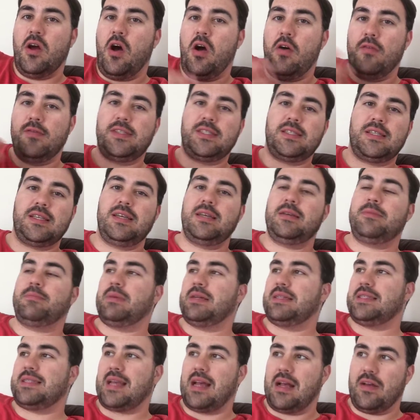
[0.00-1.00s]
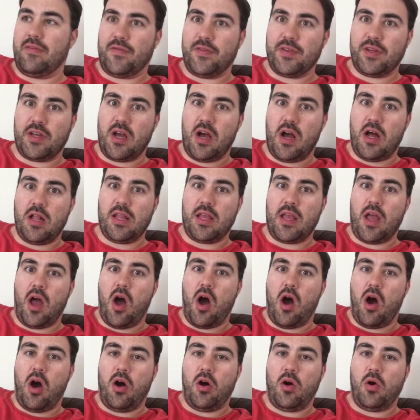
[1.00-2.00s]
Obviously, myself and Carly
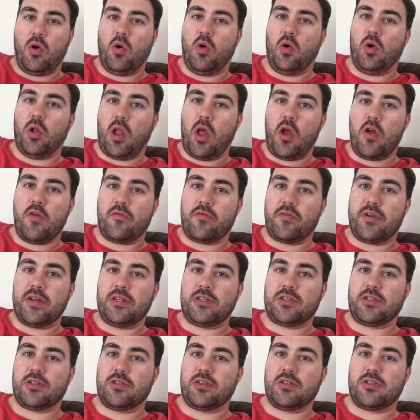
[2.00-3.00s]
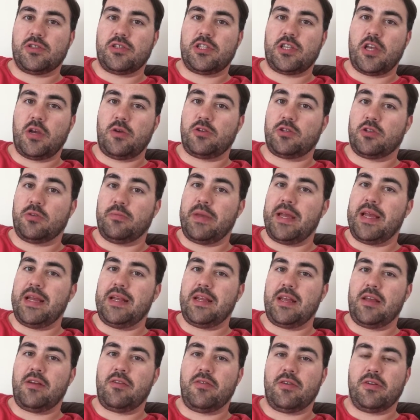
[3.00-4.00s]
are all over each other's social
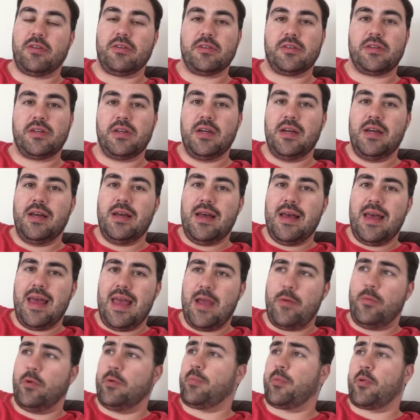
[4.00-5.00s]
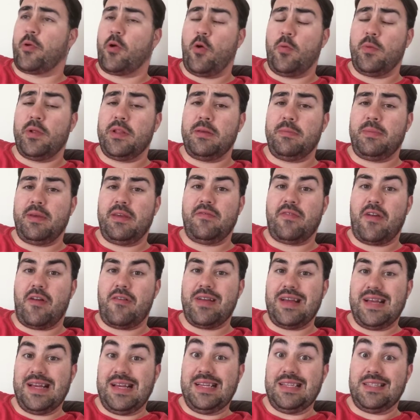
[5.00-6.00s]
media, and it would probably be
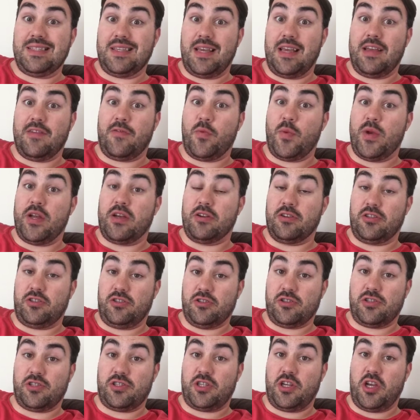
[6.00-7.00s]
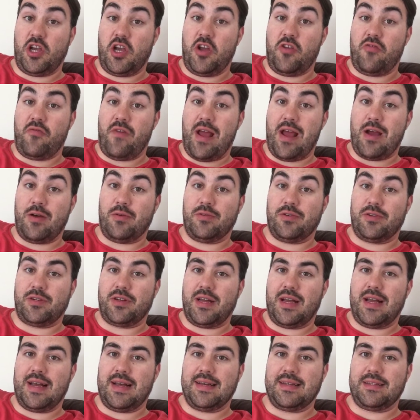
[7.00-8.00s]
very easy if we could just turn around
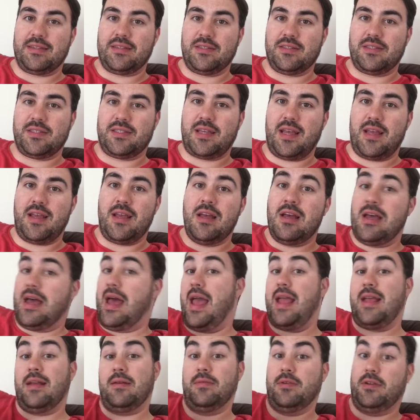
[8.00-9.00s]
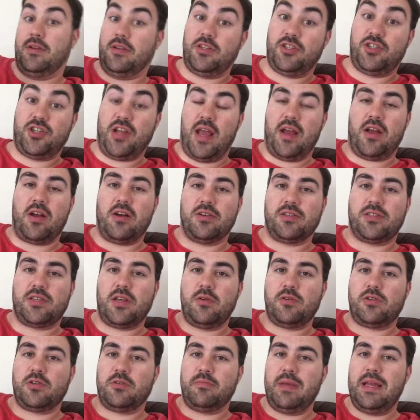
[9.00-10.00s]
and say, hey, check our
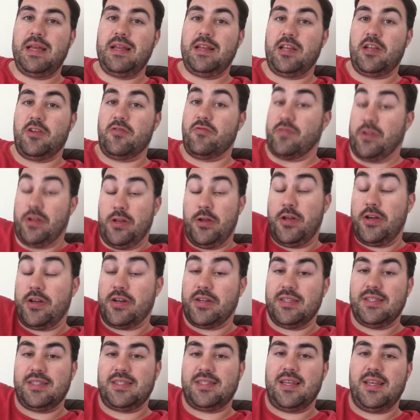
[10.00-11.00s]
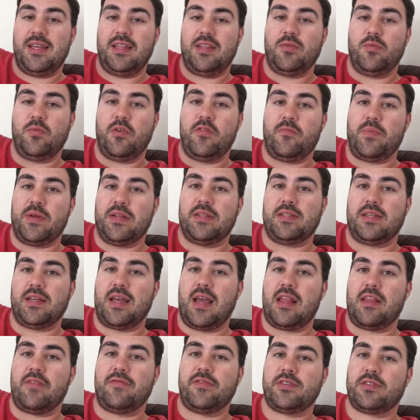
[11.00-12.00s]
social media, and you can see that we've been
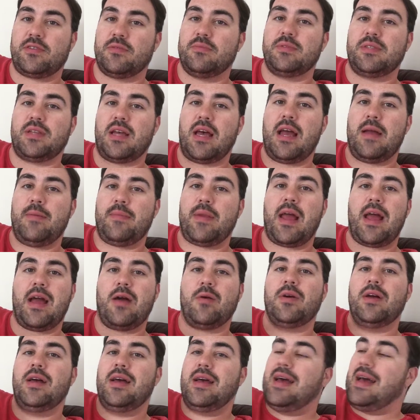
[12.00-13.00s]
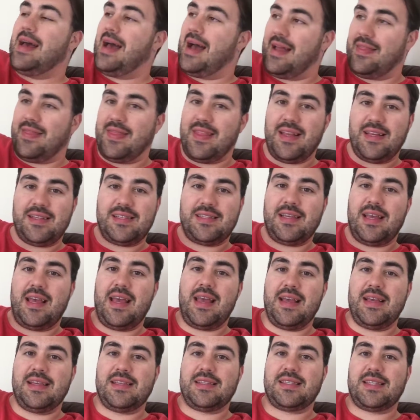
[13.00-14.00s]
together for some time now, and this
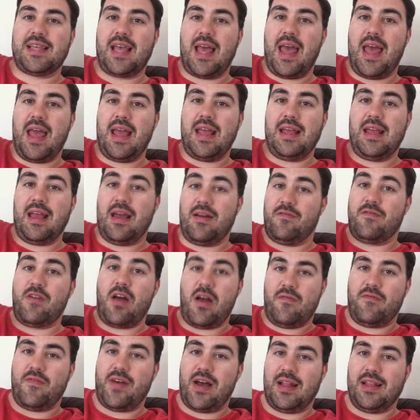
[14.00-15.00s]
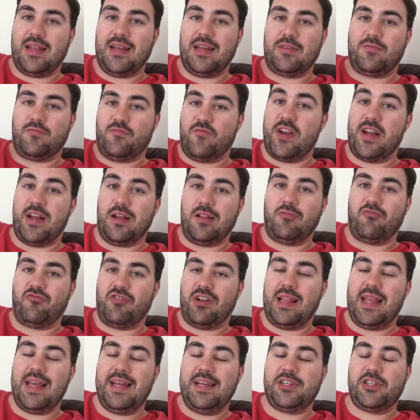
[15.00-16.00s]
is a valid, real
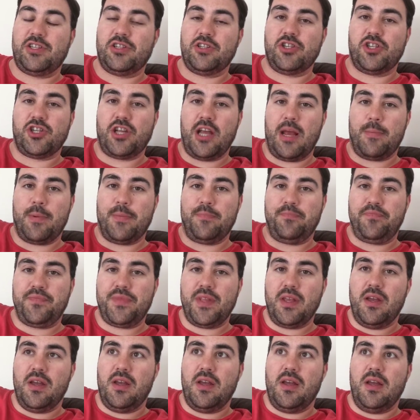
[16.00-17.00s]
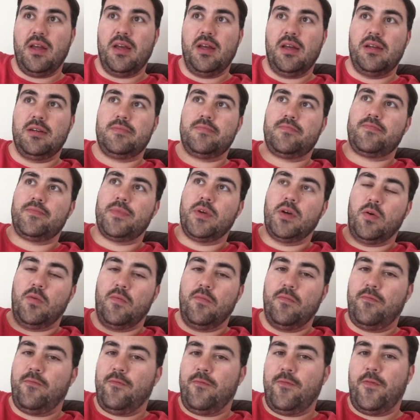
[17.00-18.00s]
relationship.
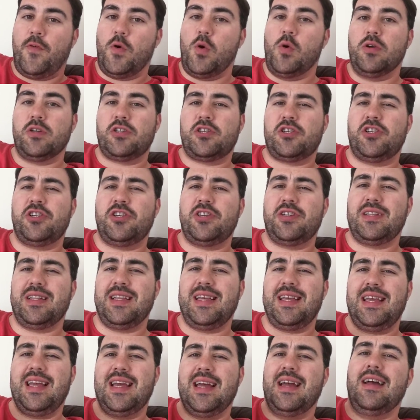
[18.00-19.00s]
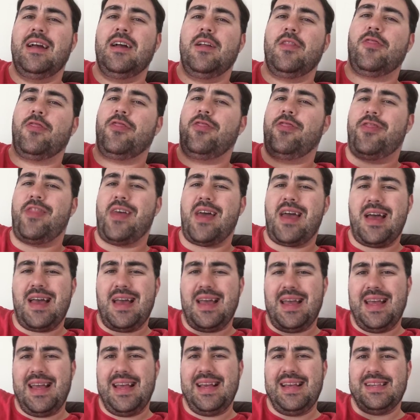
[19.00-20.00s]
Unfortunately, that
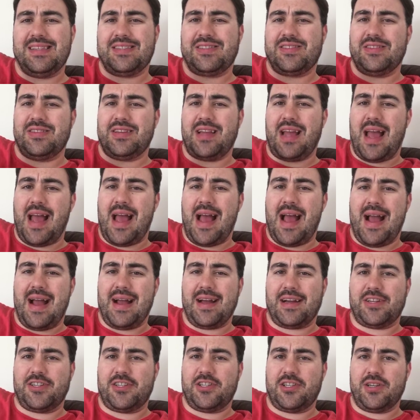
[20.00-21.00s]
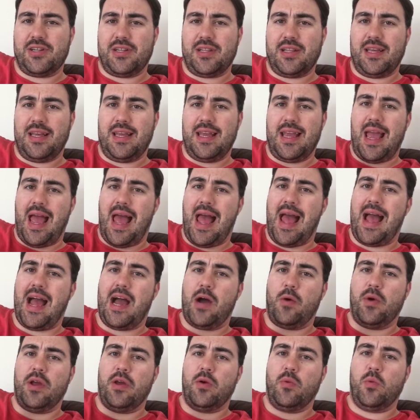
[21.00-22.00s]
isn't actually
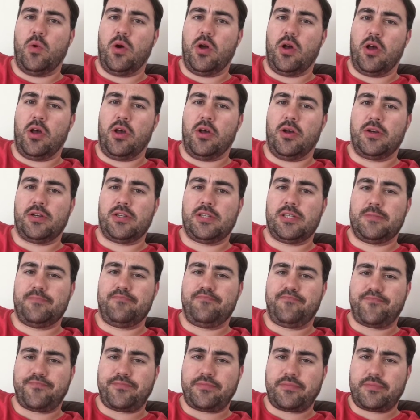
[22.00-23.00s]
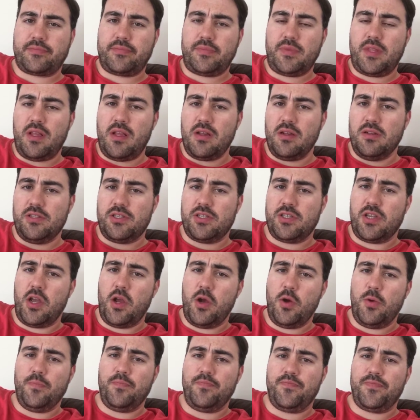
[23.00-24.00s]
how it works.
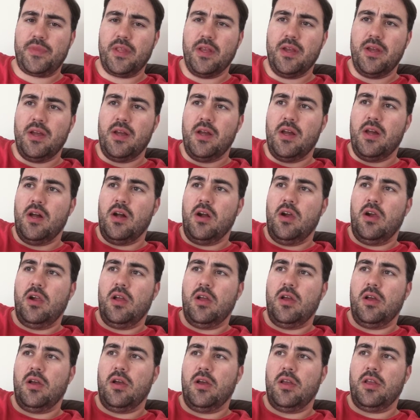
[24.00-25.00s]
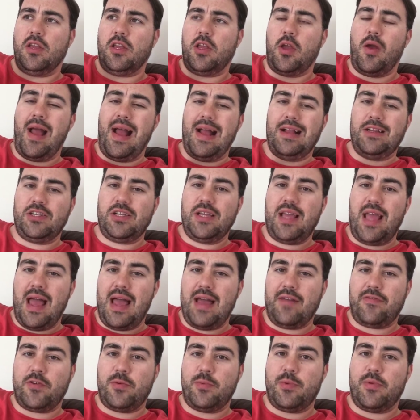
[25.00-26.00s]
So you actually
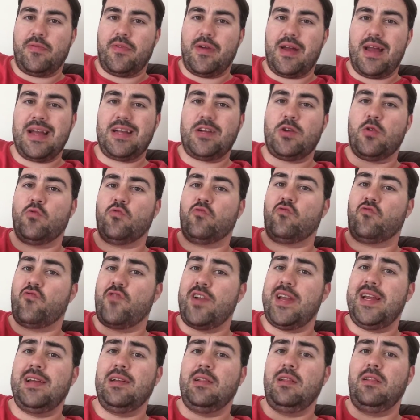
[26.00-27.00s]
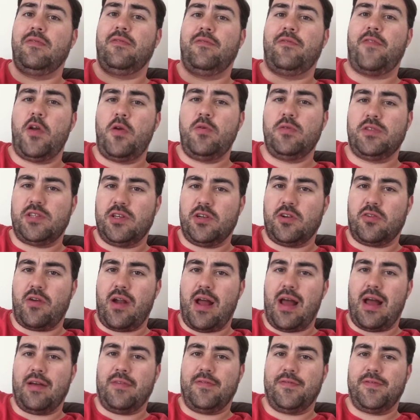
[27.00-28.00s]
have to provide real
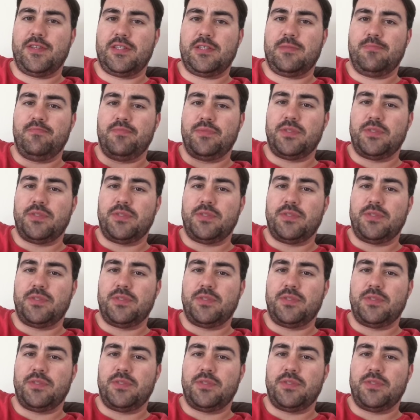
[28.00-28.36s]
photographs.